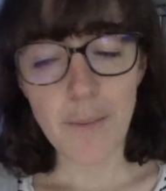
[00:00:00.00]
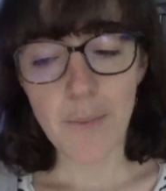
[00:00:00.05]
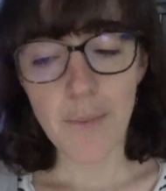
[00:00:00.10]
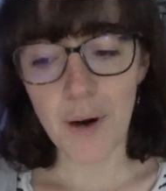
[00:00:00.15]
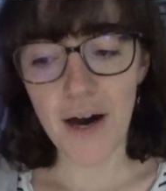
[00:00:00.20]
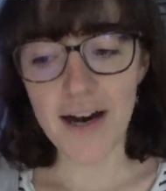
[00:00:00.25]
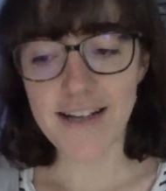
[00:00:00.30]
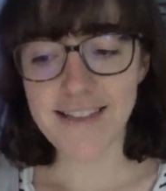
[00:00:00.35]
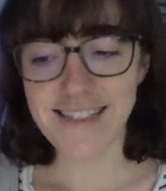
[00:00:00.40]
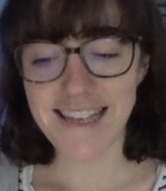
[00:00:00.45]

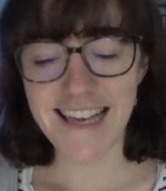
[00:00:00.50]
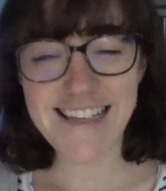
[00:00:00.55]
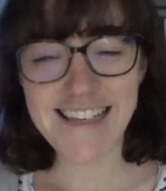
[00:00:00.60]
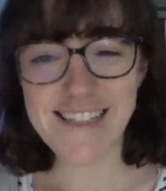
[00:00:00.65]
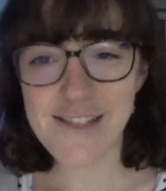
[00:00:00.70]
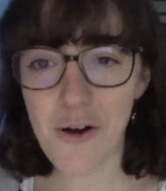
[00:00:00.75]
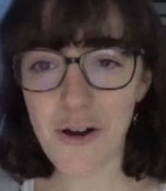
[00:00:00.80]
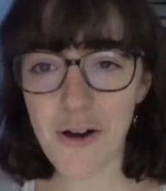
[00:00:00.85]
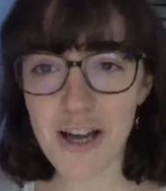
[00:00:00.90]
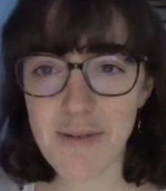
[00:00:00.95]
but it's
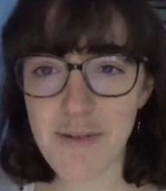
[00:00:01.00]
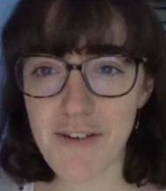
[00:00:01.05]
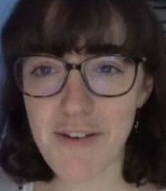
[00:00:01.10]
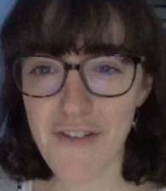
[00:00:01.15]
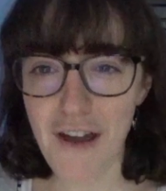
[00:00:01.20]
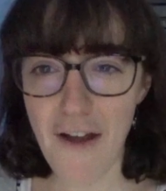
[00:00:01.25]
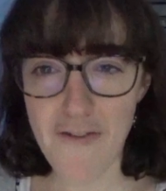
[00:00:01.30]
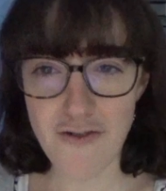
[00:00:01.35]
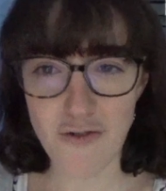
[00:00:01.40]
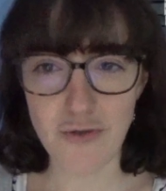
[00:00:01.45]
not going to be
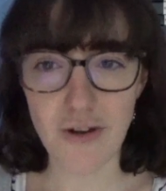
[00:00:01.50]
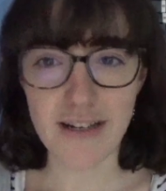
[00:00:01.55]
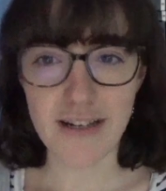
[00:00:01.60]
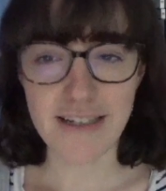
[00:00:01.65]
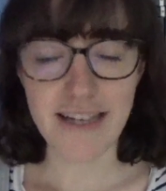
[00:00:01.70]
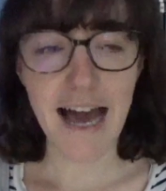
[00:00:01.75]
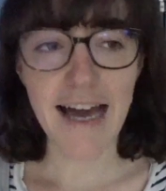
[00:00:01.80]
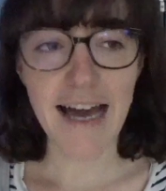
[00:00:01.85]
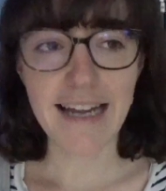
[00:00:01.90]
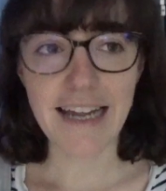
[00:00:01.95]
for
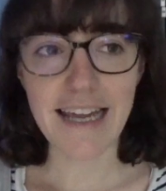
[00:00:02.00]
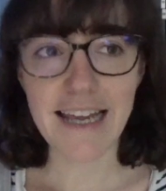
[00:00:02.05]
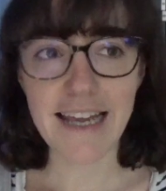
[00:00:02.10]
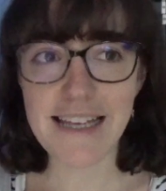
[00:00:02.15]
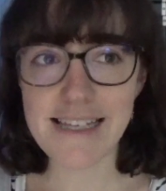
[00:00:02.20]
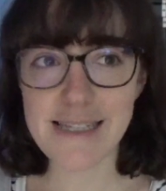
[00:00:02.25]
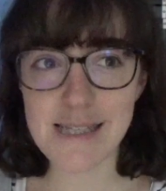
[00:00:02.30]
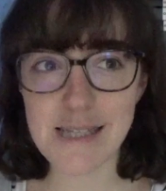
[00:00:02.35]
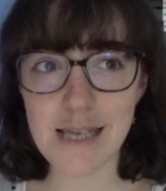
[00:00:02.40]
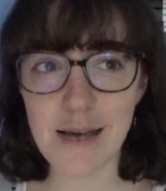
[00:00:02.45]
everyone, and it
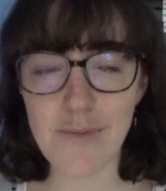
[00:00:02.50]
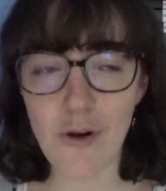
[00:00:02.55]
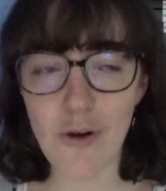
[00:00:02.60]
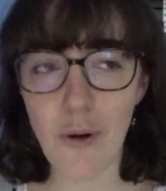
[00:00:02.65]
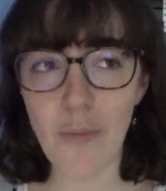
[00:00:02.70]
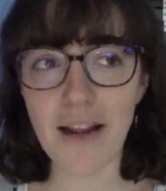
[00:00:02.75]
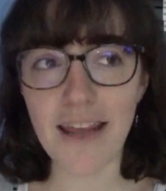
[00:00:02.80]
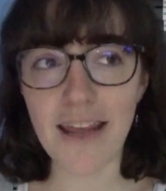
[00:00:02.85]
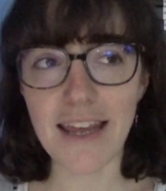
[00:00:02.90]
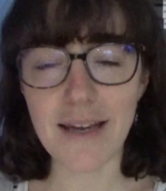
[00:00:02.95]
is
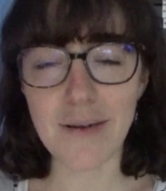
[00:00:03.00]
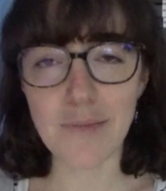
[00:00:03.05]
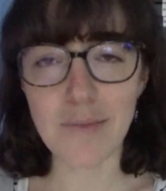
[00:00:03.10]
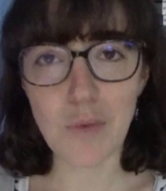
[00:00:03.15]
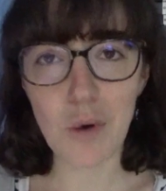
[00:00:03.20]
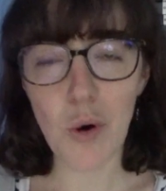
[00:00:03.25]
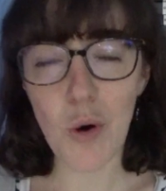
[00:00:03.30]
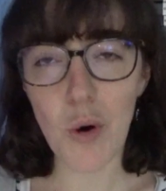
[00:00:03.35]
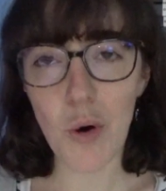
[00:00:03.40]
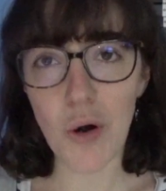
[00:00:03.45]
probably
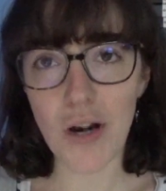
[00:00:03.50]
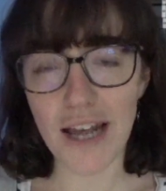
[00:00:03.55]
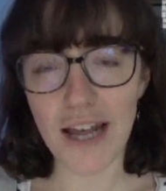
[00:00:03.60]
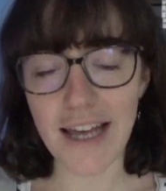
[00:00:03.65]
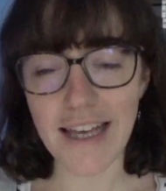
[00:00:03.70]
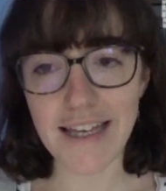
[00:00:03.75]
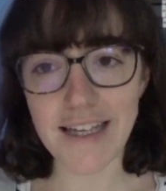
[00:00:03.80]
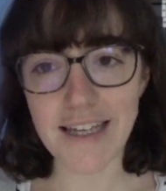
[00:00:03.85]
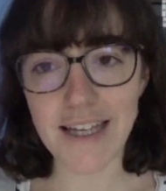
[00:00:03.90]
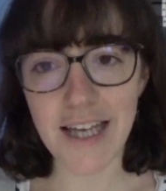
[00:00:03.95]
more
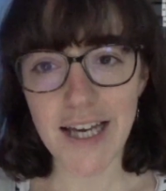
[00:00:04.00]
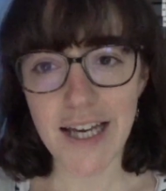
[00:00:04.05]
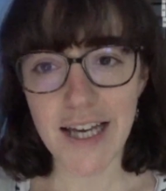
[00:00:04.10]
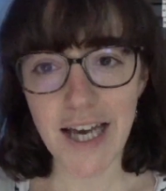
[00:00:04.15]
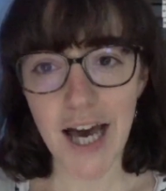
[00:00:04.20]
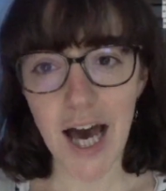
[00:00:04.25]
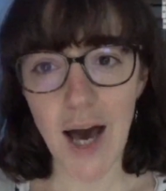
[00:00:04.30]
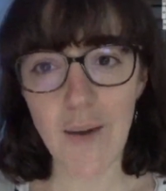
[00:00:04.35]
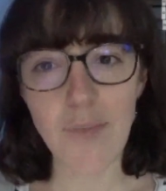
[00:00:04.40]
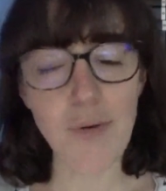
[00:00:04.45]
like
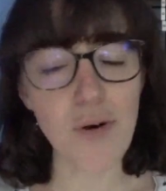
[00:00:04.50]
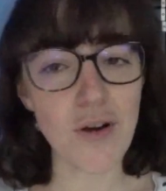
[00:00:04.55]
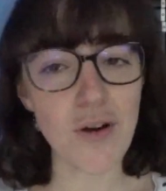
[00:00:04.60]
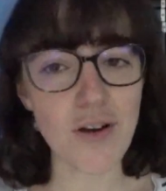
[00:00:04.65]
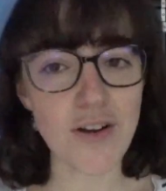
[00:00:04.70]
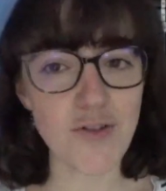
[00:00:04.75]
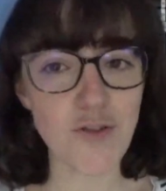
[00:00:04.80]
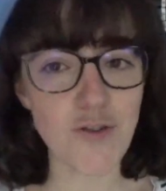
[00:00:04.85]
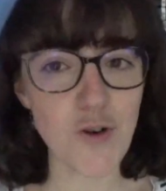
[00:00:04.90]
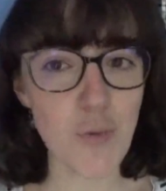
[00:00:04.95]
a
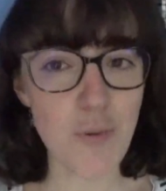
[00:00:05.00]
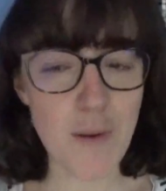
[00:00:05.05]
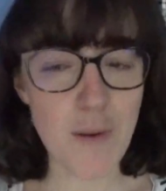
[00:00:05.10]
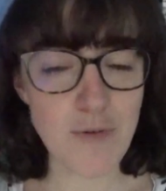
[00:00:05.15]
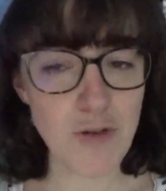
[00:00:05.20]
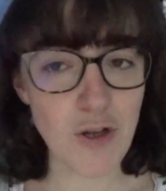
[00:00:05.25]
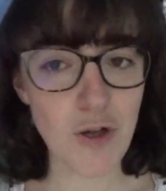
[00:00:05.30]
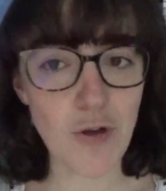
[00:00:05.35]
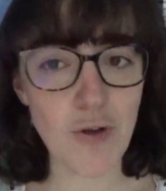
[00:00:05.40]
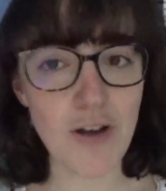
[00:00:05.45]
book for
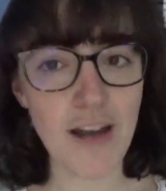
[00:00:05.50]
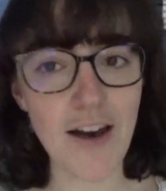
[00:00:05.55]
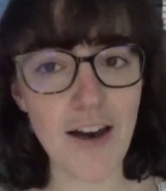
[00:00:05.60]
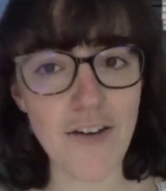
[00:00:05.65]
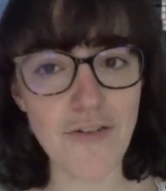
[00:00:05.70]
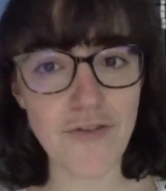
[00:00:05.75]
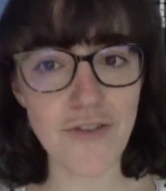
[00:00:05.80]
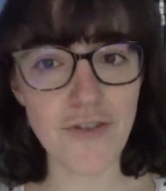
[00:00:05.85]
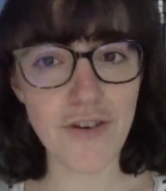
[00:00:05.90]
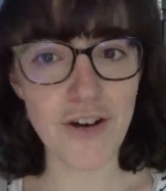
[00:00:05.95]
people who
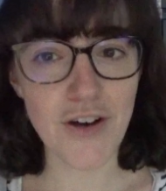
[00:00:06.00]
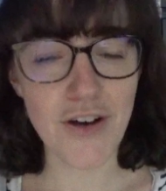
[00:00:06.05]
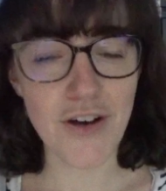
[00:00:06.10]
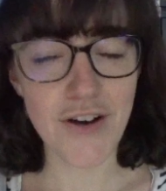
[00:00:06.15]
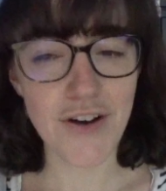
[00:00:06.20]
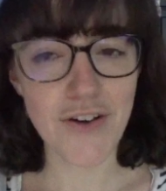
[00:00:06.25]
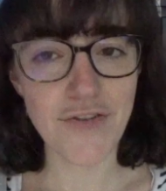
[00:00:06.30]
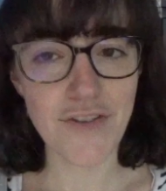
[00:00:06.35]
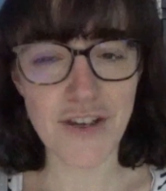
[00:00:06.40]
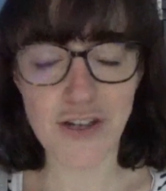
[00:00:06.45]
love
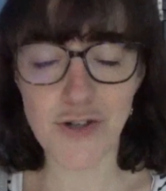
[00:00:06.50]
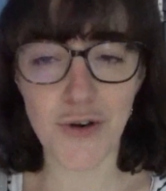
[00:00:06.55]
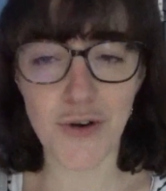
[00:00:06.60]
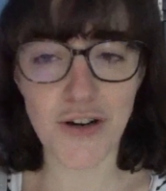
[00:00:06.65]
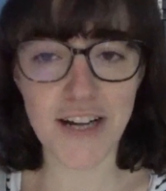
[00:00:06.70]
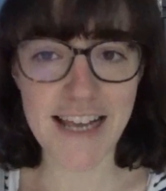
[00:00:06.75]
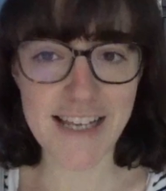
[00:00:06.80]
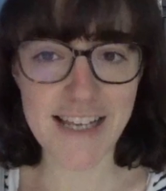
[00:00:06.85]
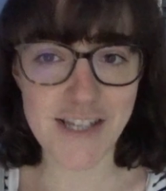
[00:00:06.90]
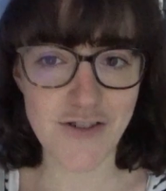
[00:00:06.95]

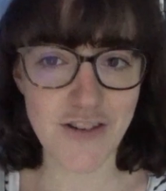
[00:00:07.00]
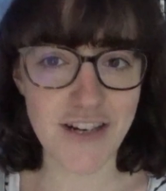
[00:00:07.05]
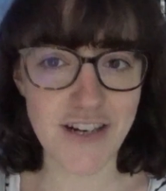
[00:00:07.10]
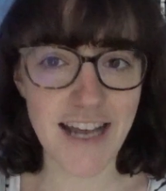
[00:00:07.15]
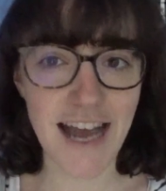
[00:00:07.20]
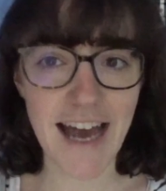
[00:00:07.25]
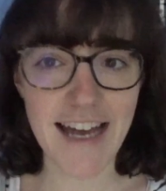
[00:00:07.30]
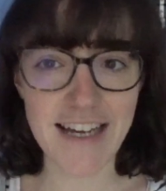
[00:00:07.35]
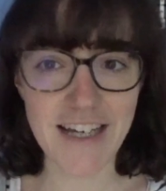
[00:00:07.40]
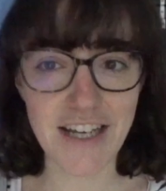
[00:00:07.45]
Victorian history
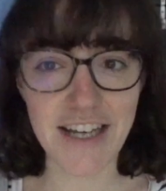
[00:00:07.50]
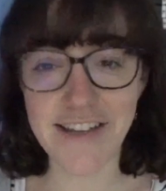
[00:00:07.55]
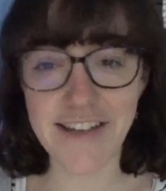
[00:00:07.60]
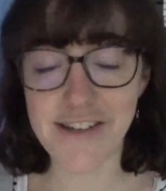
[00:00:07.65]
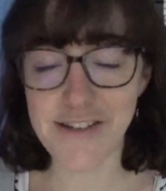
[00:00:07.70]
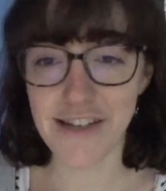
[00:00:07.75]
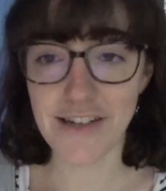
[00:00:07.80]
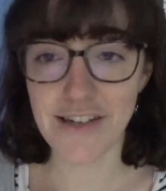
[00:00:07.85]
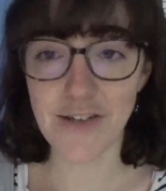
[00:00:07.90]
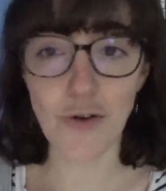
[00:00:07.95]
and are
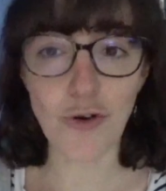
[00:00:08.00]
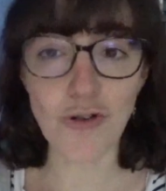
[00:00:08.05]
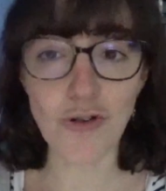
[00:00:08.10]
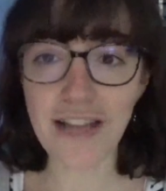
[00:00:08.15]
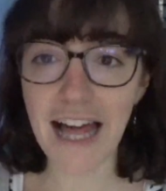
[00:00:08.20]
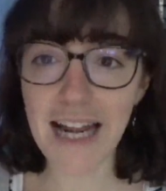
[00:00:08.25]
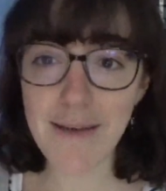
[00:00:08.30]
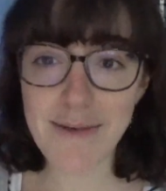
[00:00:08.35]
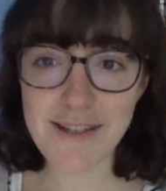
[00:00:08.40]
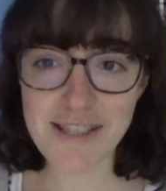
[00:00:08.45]
interested in all
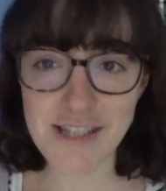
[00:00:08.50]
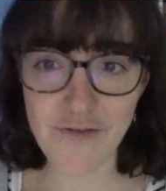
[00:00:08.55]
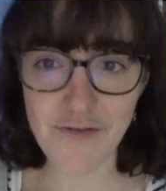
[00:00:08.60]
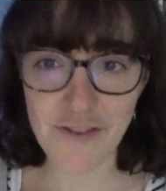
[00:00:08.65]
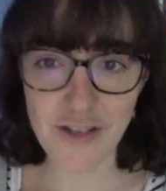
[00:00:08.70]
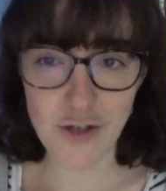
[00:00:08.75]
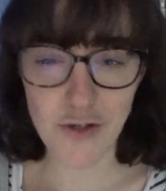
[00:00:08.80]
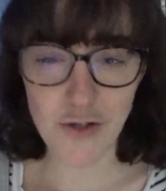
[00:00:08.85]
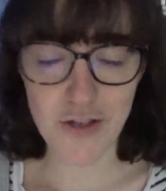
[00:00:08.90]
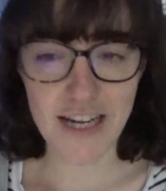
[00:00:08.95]
elements of
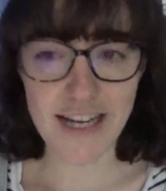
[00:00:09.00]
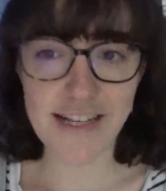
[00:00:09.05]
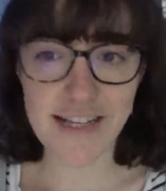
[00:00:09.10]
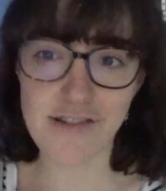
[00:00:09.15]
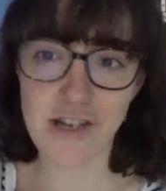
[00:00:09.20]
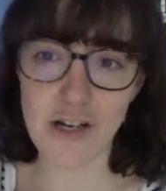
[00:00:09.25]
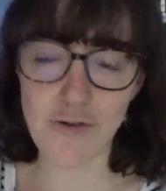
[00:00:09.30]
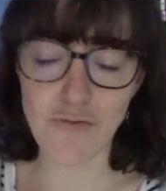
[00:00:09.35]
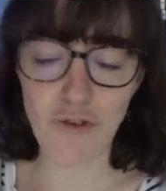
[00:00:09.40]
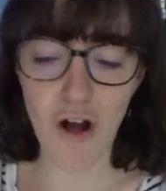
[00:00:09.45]
Victorian
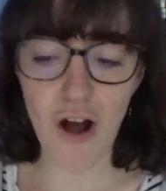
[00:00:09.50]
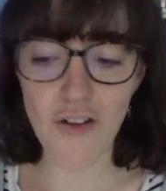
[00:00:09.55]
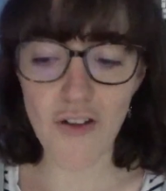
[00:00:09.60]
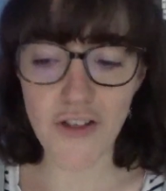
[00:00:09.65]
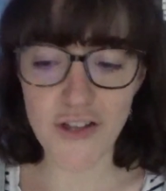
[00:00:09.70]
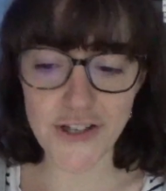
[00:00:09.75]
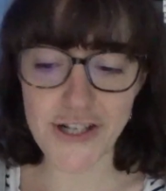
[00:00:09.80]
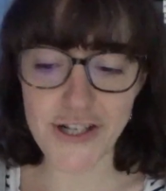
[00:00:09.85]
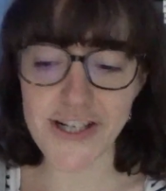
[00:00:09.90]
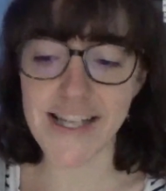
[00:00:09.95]
history rather
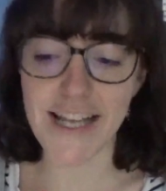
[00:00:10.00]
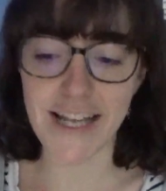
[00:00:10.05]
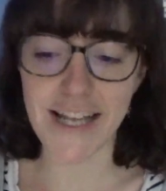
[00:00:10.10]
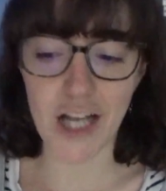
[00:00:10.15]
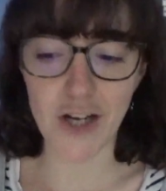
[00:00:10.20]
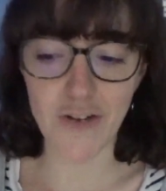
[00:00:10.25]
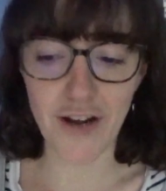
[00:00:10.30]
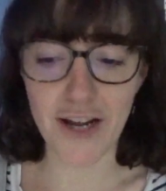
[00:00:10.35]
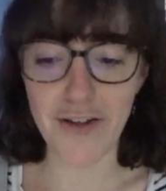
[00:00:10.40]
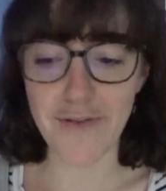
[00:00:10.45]
than just like a
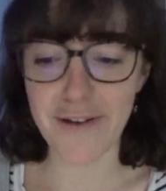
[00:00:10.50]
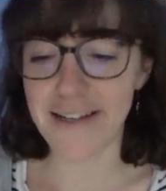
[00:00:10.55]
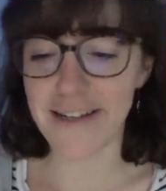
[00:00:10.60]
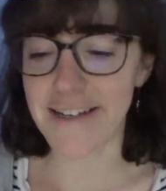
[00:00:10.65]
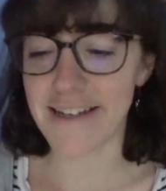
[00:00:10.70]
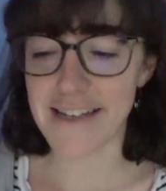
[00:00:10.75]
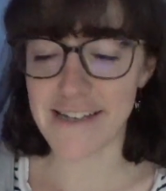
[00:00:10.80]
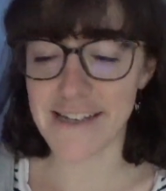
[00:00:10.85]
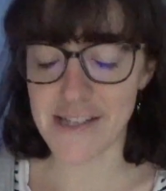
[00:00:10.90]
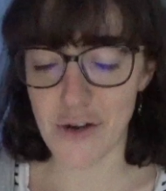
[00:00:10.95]
great read
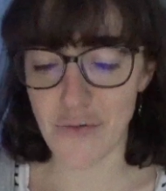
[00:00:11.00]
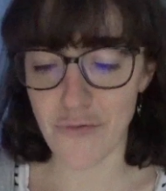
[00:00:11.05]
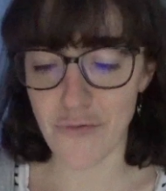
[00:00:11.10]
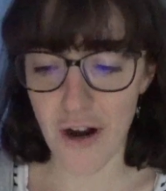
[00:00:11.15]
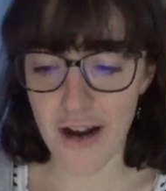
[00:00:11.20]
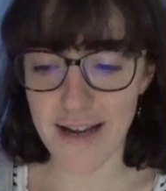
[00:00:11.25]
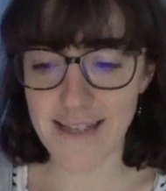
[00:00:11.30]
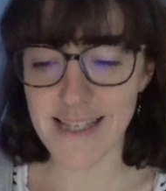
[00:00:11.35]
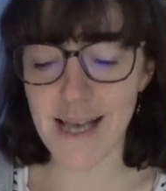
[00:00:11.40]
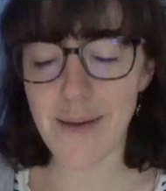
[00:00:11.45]
in its own right.